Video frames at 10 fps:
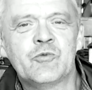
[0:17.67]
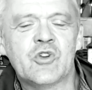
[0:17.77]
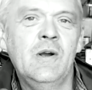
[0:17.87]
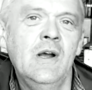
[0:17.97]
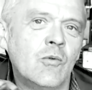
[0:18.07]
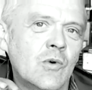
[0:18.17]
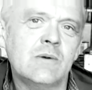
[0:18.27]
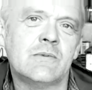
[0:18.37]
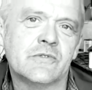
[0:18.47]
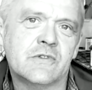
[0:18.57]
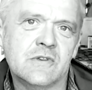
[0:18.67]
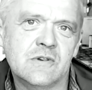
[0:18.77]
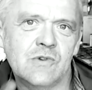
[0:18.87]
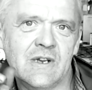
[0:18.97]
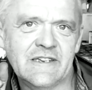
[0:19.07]
So what I want to
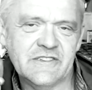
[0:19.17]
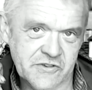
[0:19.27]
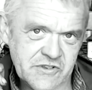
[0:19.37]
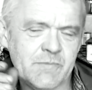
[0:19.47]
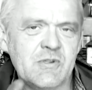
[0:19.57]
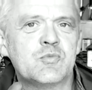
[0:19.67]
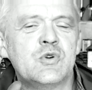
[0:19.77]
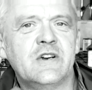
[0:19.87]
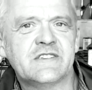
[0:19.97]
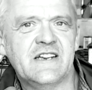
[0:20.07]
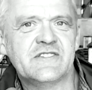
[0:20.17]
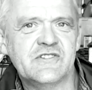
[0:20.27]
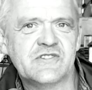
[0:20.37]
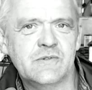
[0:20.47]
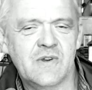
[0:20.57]
do really is use some of the
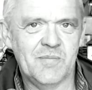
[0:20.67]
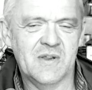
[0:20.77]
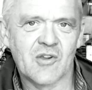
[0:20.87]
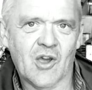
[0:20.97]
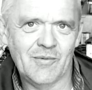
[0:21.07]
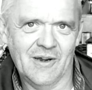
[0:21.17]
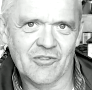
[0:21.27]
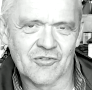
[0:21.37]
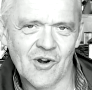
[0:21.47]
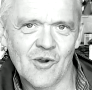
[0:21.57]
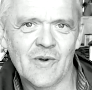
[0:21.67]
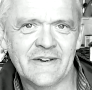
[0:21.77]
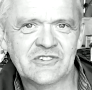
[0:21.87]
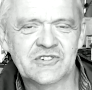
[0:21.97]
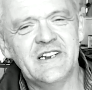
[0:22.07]
processes that we've been going through
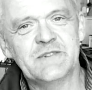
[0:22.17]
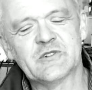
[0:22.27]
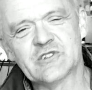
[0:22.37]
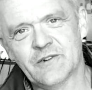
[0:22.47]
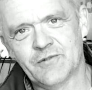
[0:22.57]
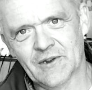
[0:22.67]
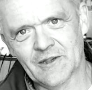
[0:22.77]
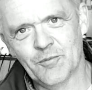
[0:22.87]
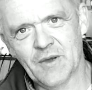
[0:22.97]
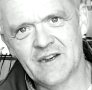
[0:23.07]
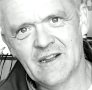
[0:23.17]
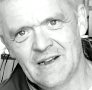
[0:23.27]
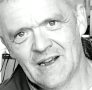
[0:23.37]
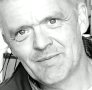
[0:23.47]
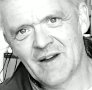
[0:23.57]
and stretch myself a little bit.
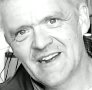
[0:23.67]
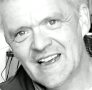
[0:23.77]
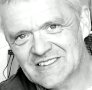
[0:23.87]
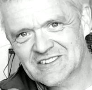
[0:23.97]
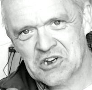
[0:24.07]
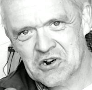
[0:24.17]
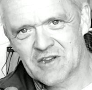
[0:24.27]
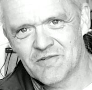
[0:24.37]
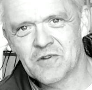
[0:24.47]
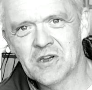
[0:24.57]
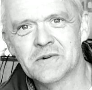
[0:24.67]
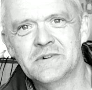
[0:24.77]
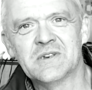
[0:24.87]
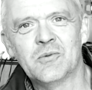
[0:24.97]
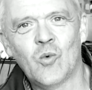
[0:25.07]
And my next target figure
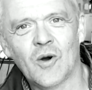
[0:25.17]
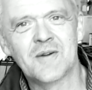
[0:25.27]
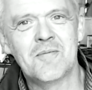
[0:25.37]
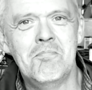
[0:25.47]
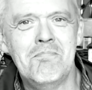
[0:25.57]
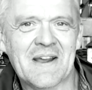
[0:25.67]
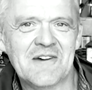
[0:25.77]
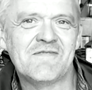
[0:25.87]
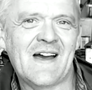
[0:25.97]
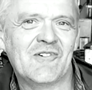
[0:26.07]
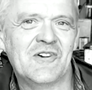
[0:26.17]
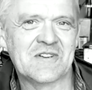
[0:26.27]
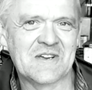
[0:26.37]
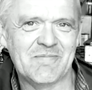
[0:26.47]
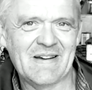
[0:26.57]
is a 1 megafarad
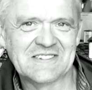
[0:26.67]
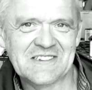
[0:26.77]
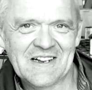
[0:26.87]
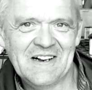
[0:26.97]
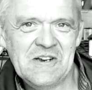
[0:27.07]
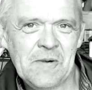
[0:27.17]
capacitor.